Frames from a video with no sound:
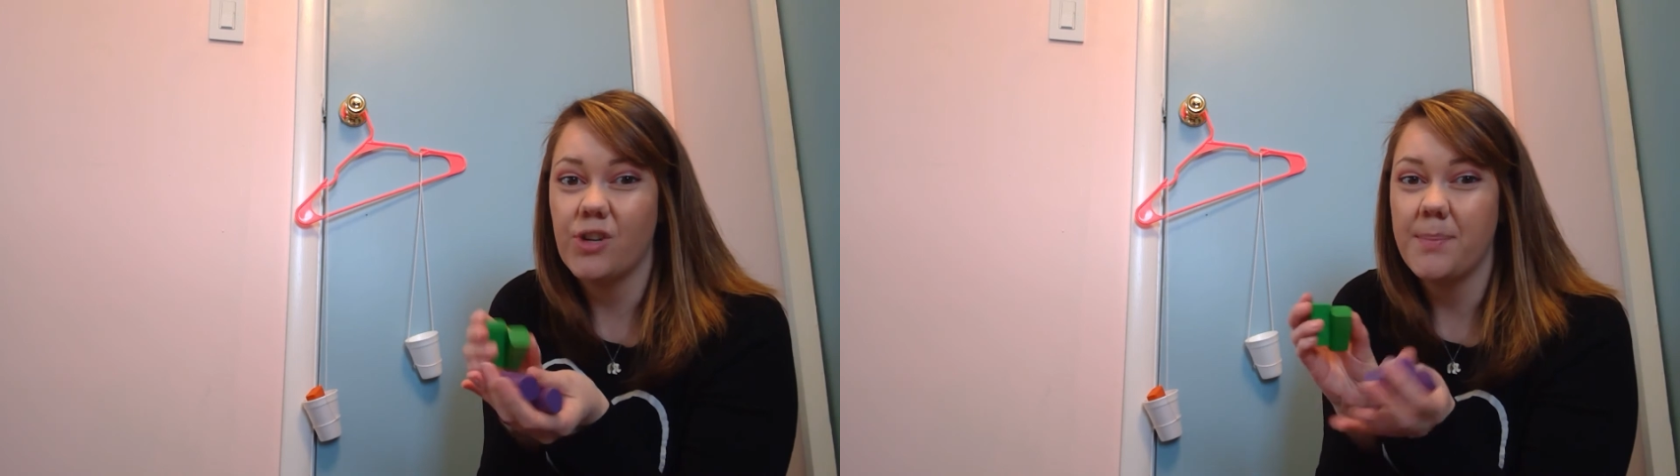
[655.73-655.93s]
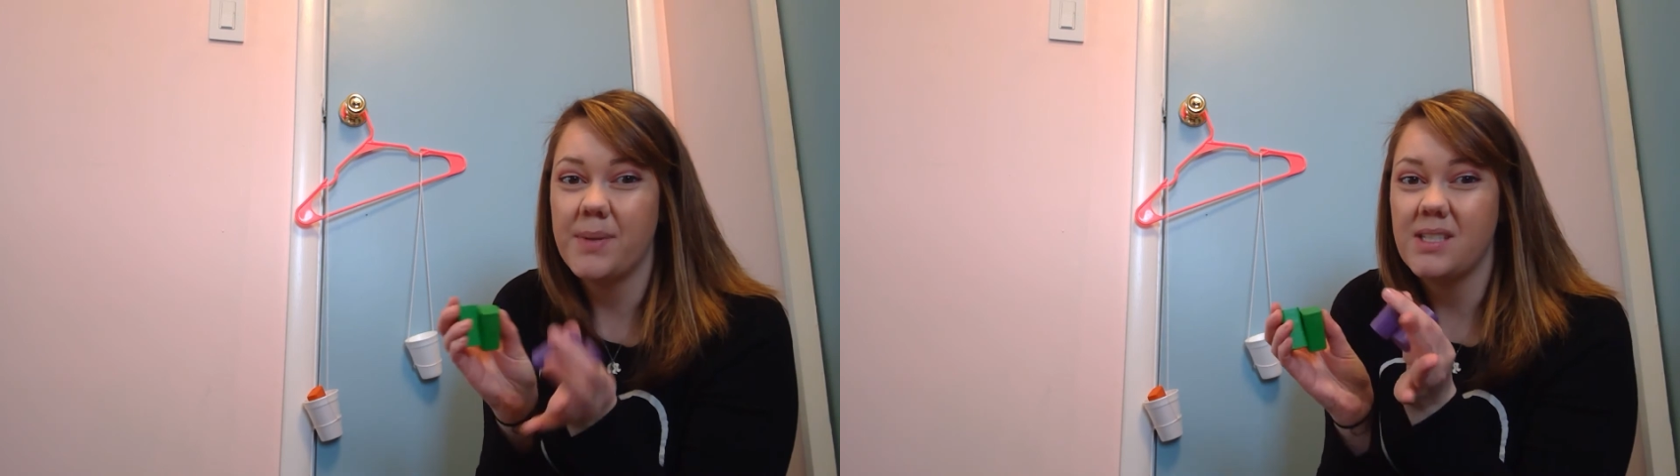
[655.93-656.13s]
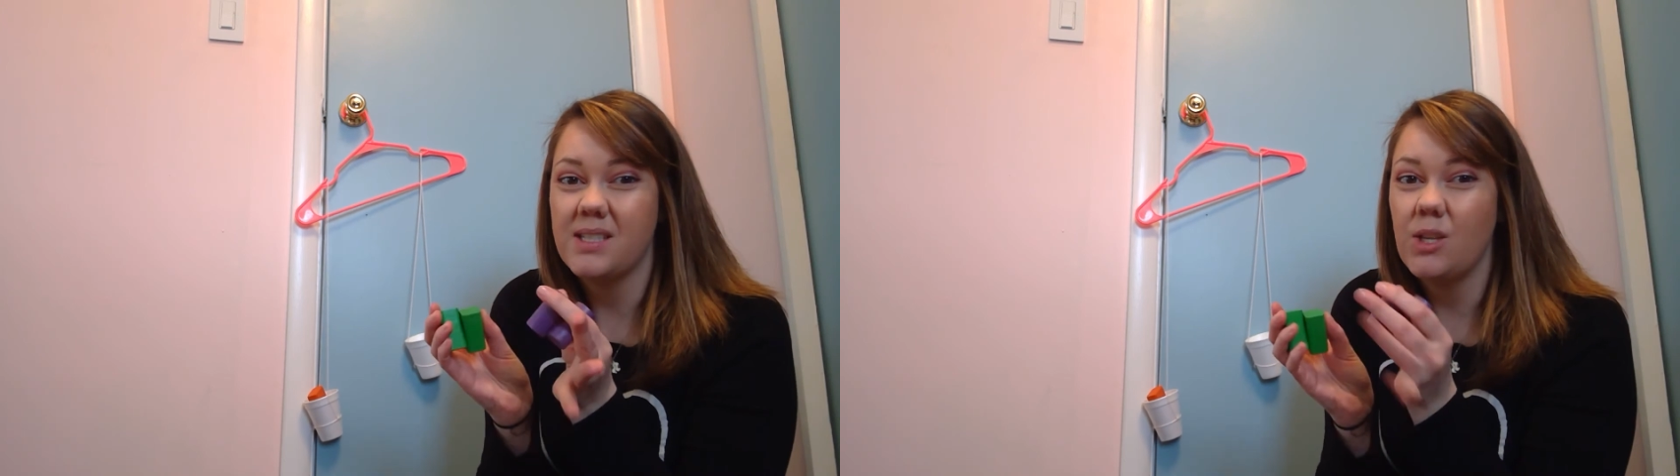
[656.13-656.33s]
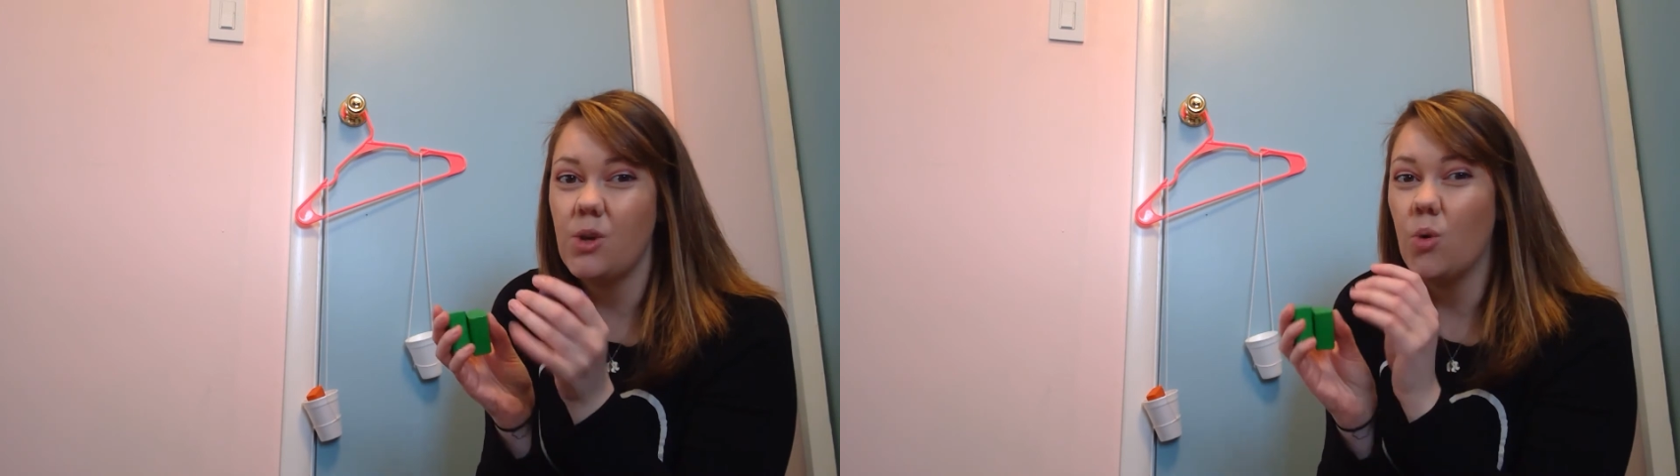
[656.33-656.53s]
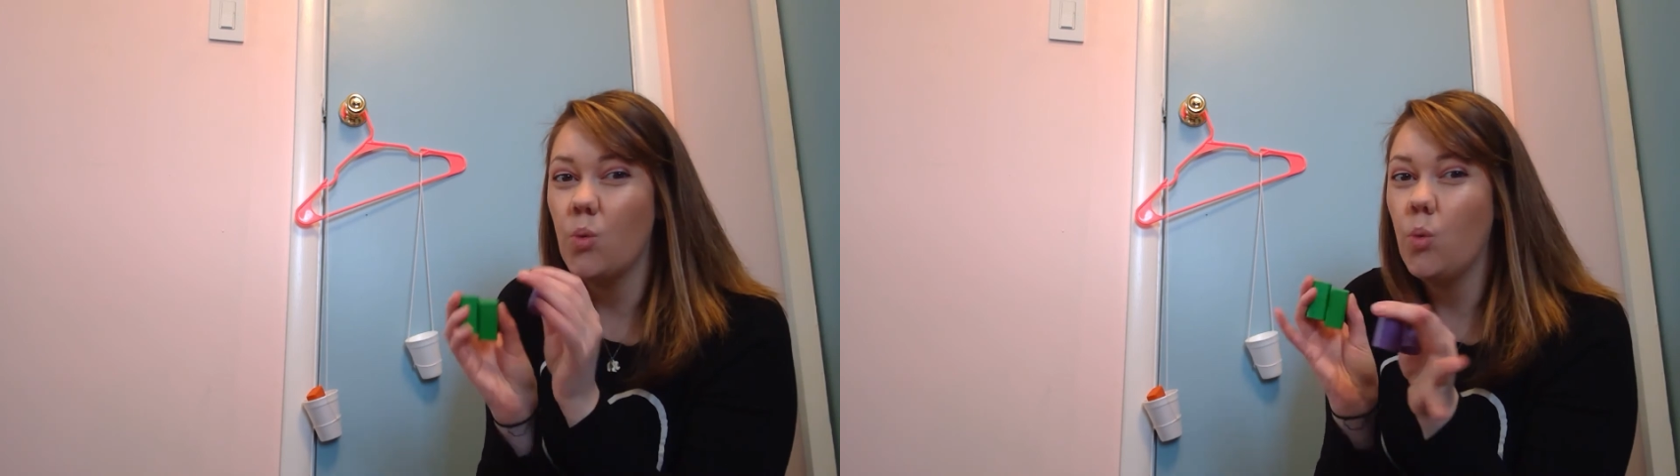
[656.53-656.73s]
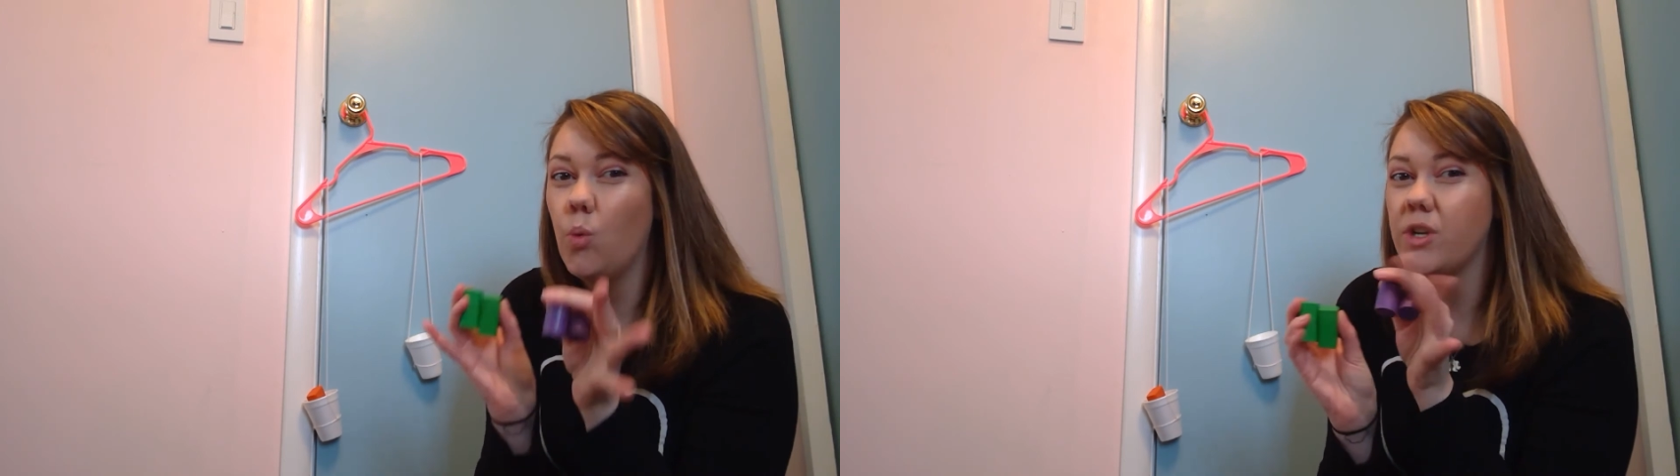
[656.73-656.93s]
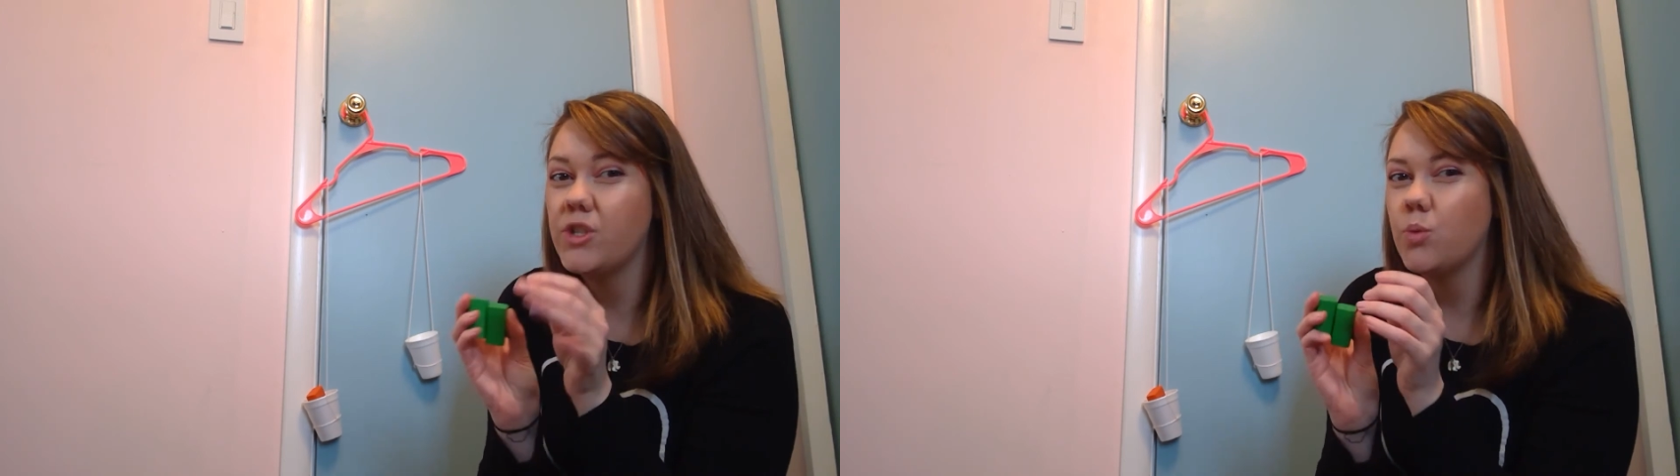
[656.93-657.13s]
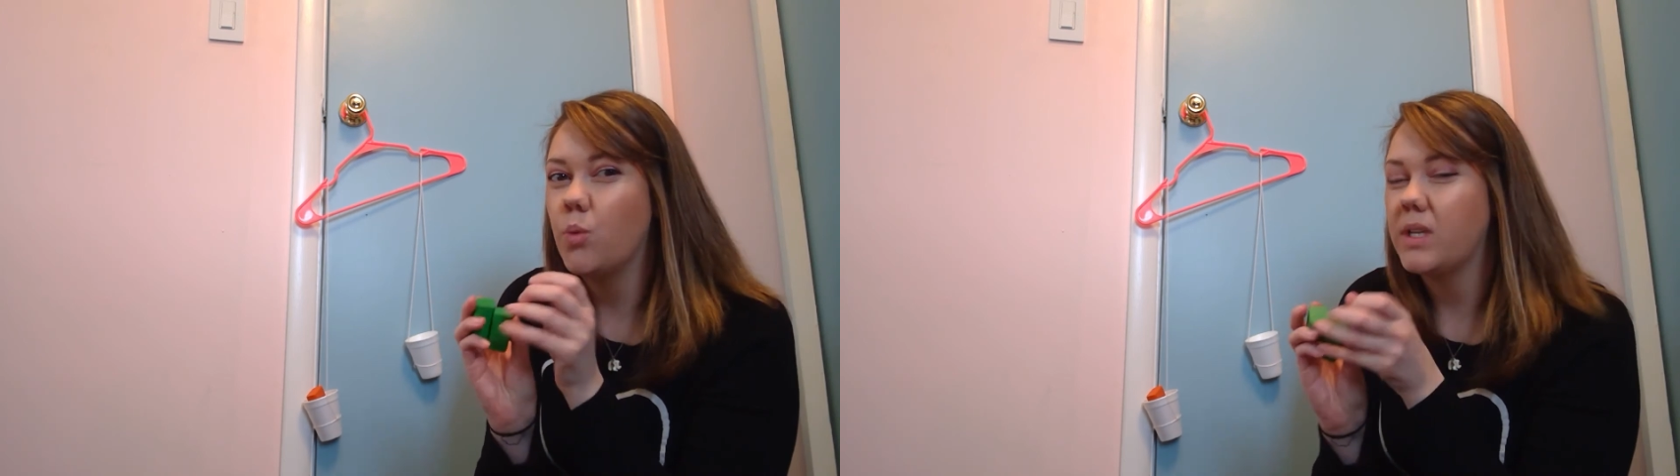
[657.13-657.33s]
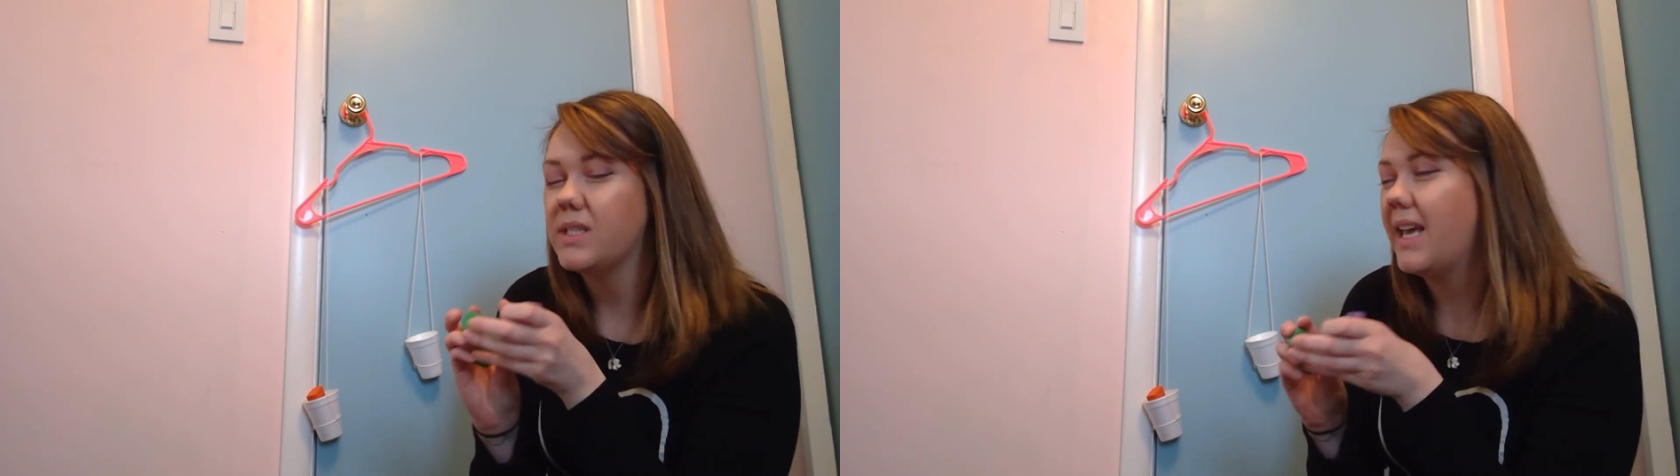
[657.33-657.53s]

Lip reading: cup and see which one's